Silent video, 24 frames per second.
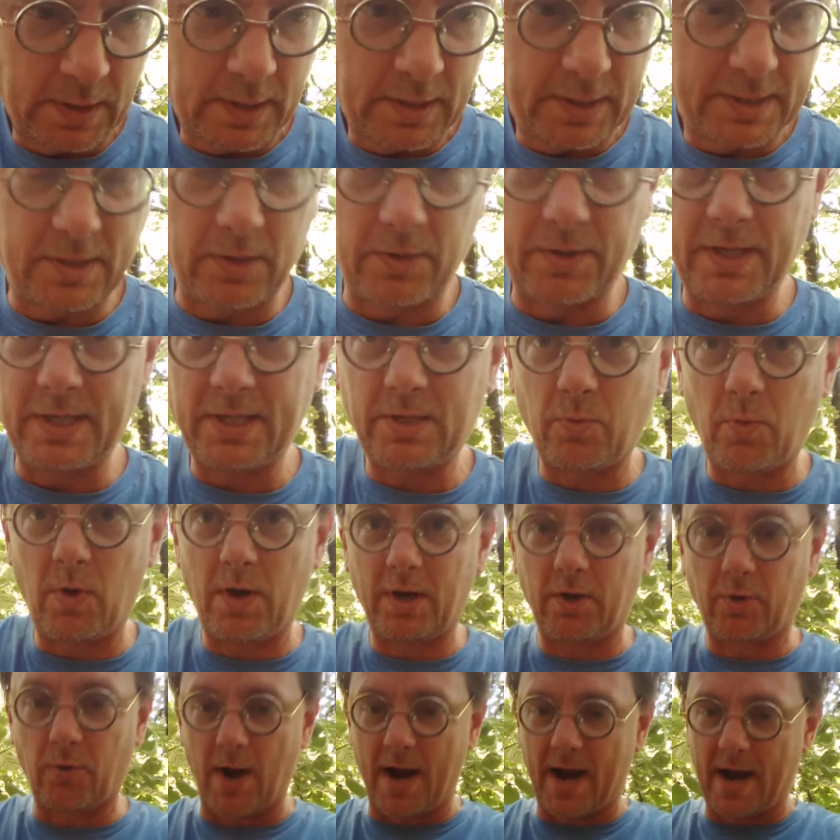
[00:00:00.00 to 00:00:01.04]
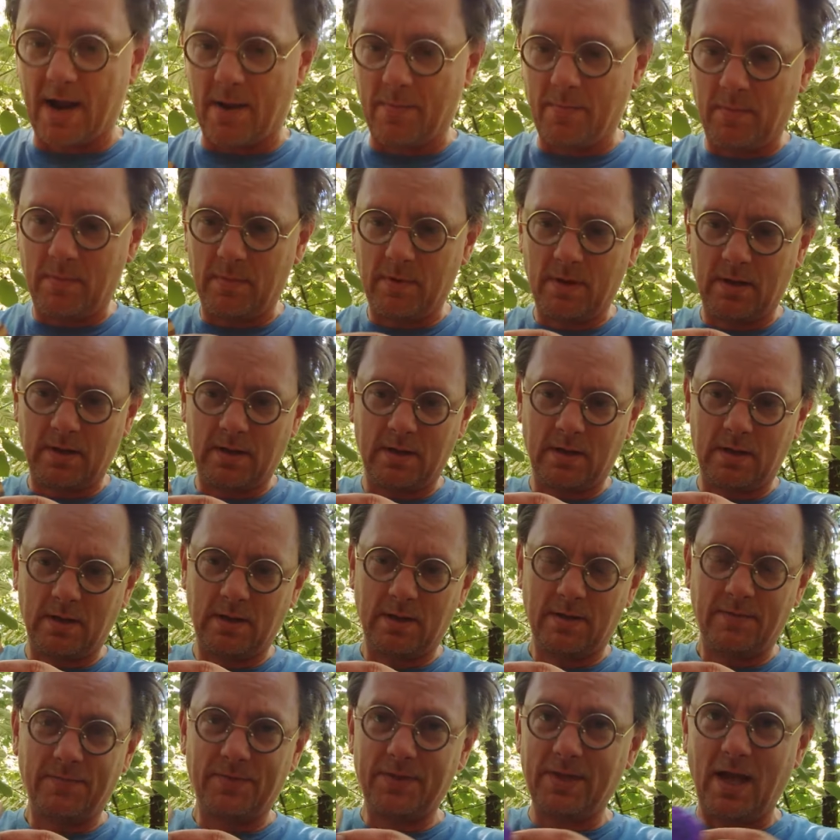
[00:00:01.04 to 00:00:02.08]
So this 1 gram,
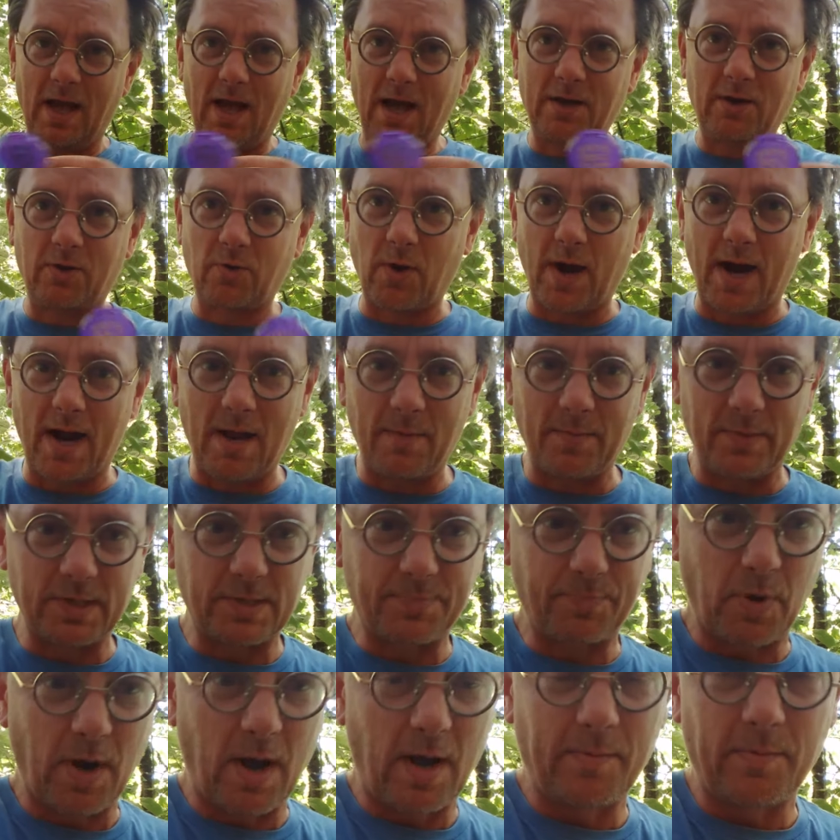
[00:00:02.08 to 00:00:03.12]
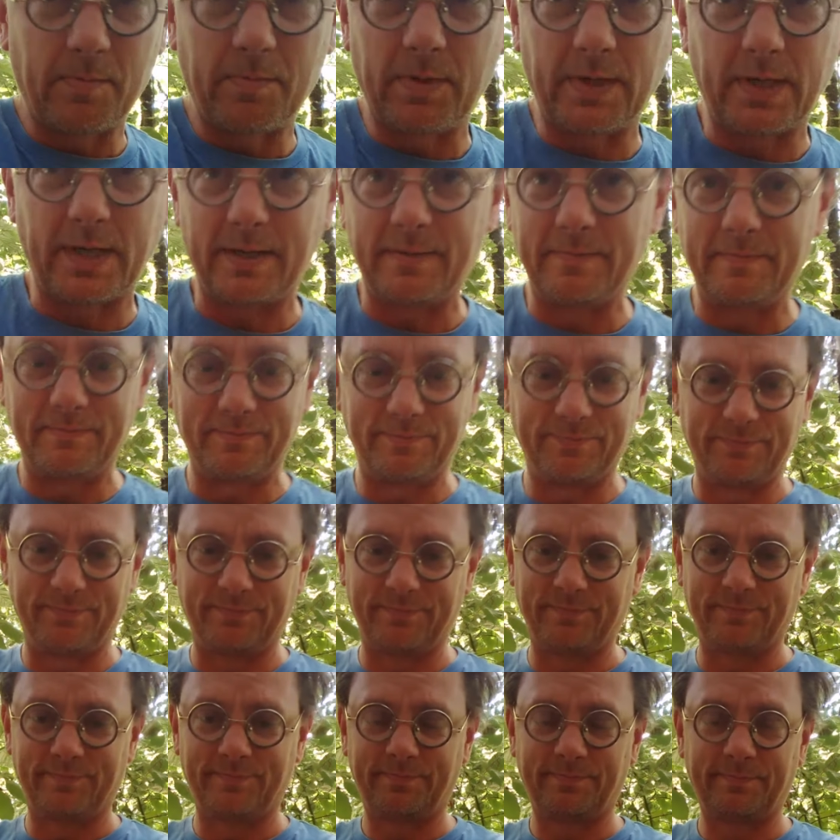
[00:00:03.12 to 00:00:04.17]
a gram is probably
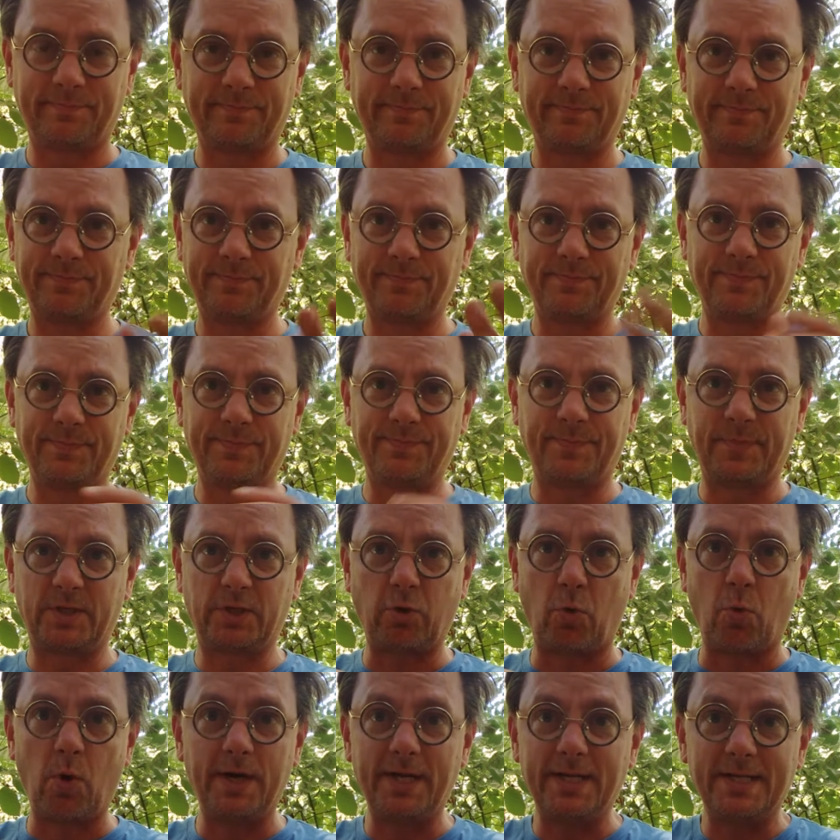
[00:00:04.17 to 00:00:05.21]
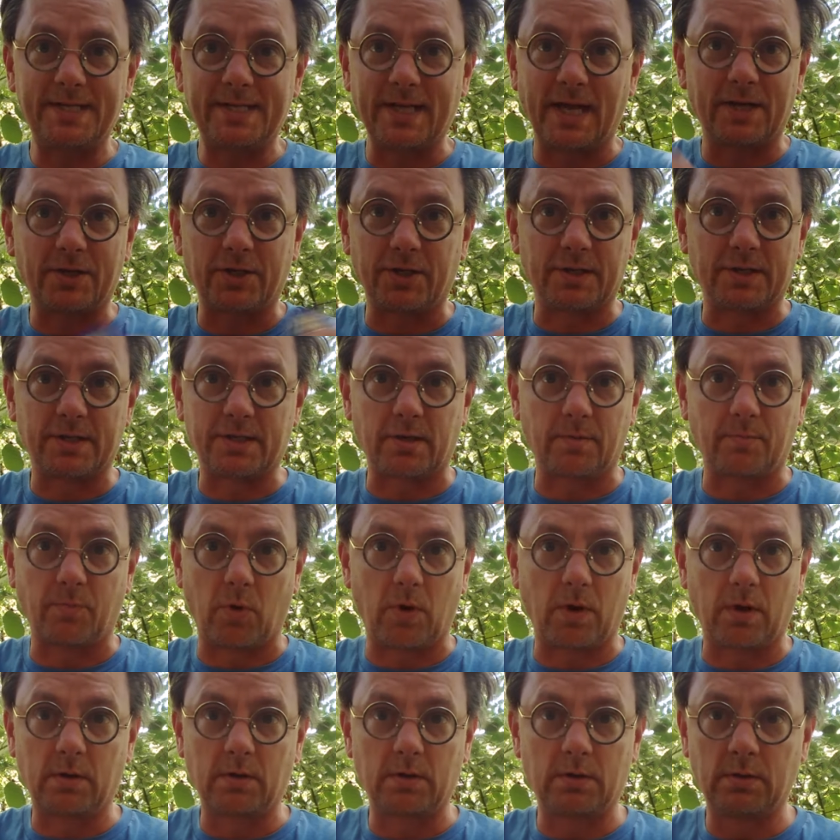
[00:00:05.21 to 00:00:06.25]
20 sessions or
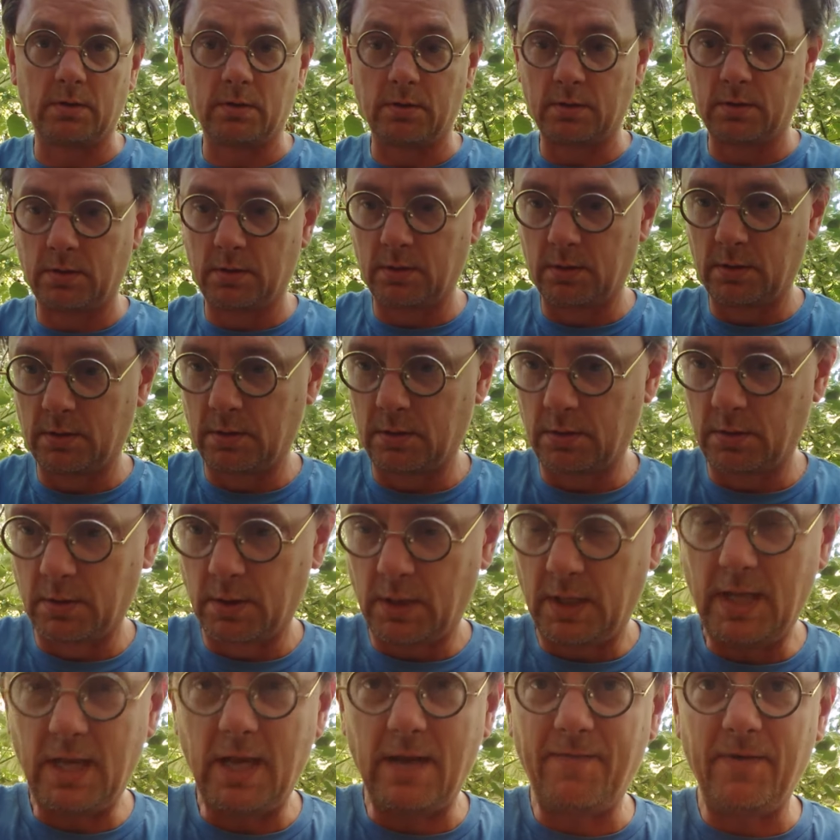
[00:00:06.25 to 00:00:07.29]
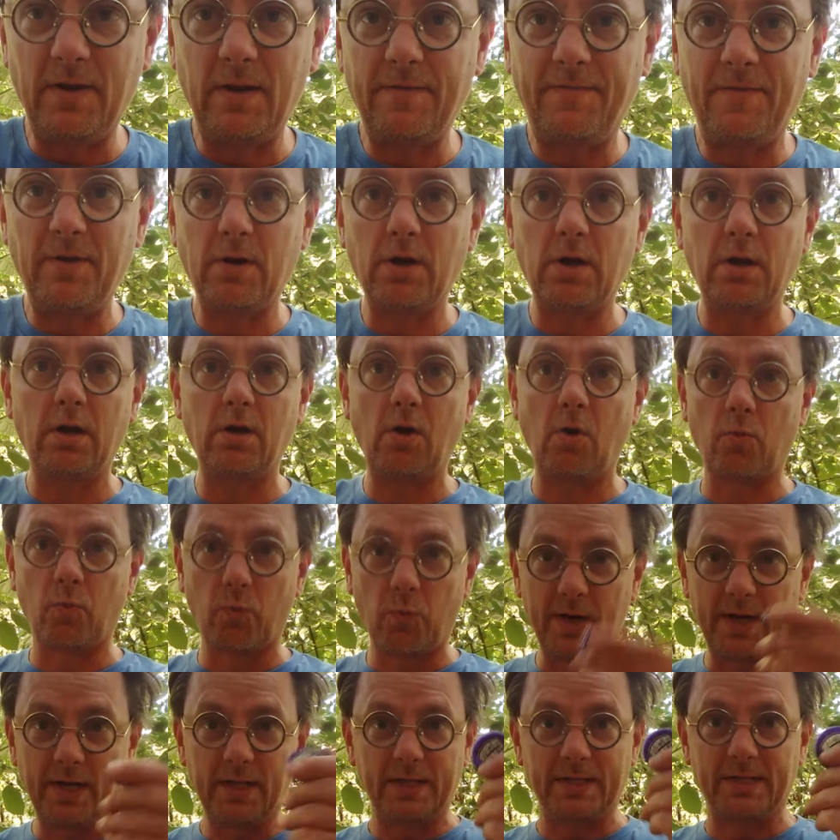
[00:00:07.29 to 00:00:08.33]
more. Even if you're going to go
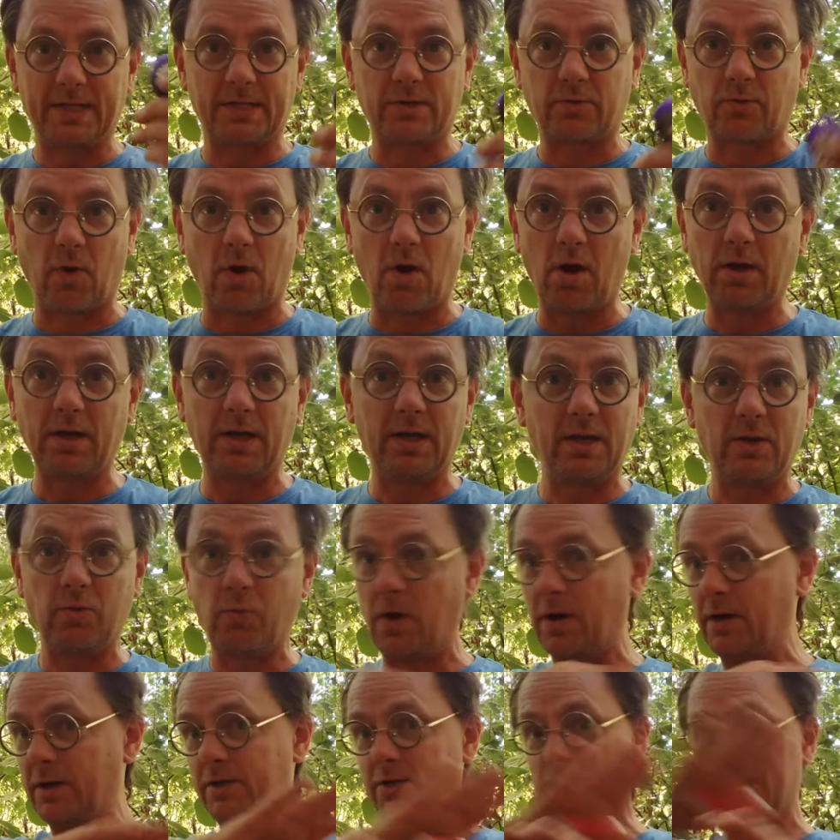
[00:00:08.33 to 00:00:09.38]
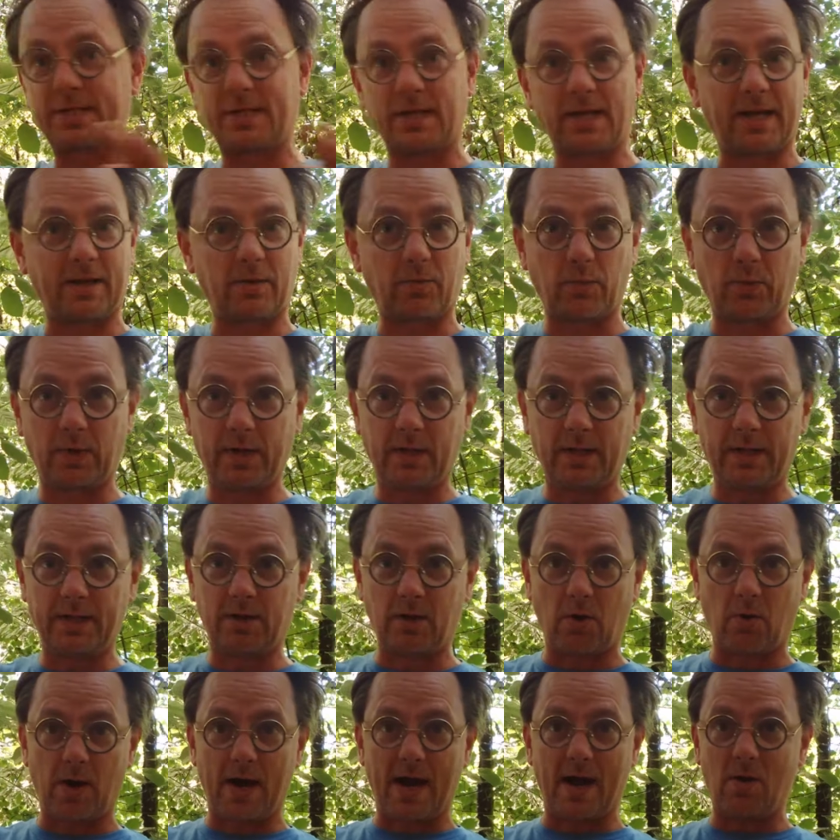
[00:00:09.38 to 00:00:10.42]
really strong and you want to just like really
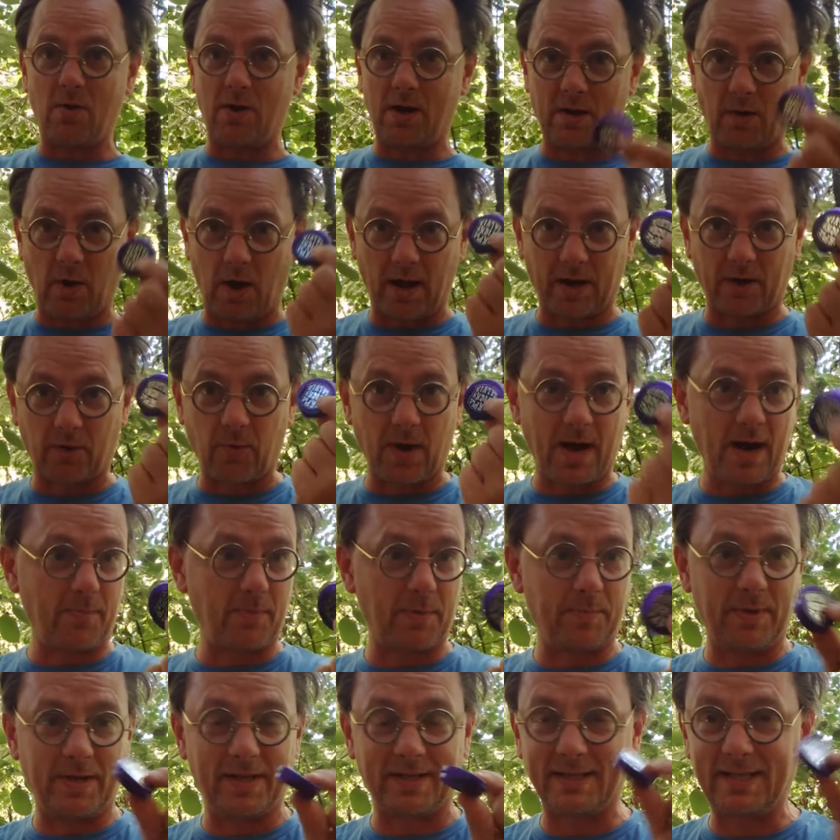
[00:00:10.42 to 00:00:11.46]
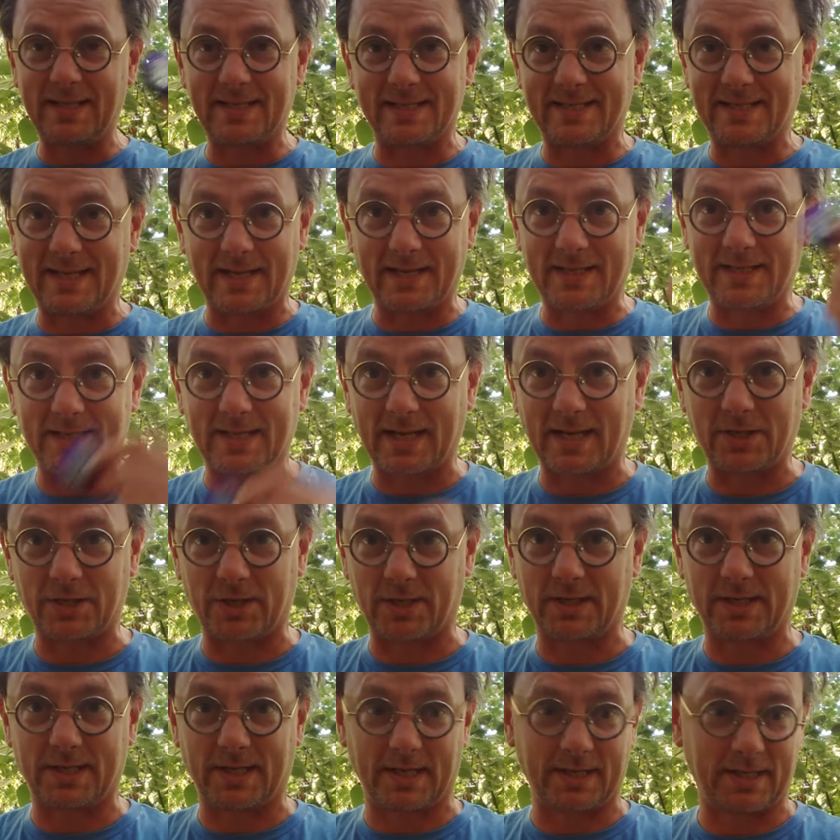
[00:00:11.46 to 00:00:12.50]
go out, a gram would be at least 10
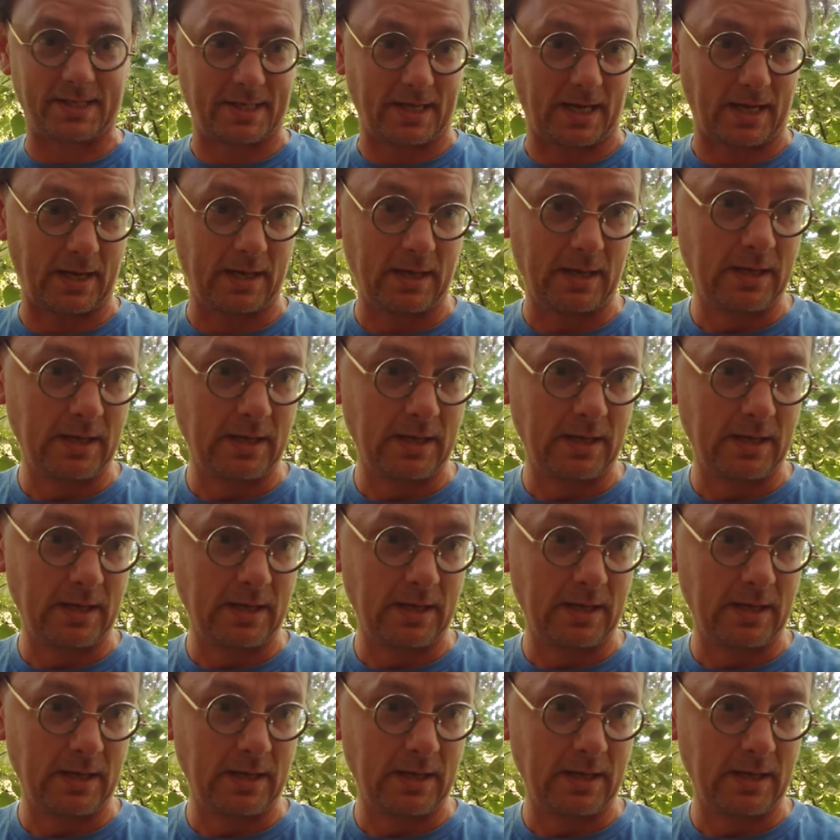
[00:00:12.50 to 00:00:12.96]
sessions, I'd say.